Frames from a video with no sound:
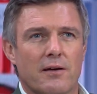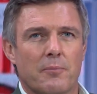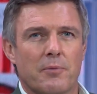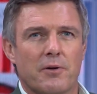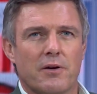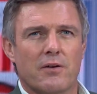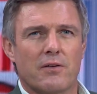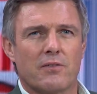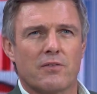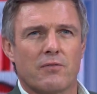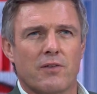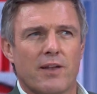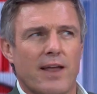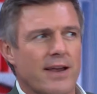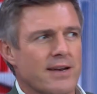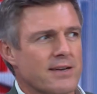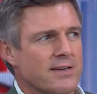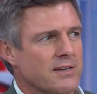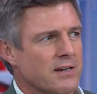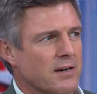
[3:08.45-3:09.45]
Because of
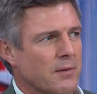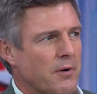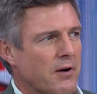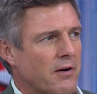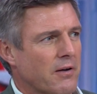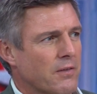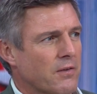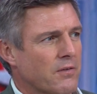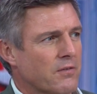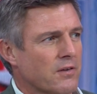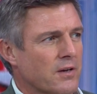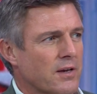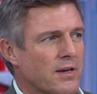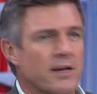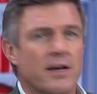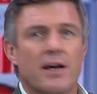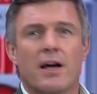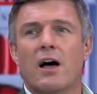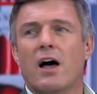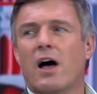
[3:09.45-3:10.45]
landing, apparently, in the sea.
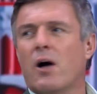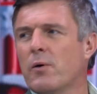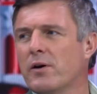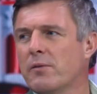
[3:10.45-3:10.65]
Oh,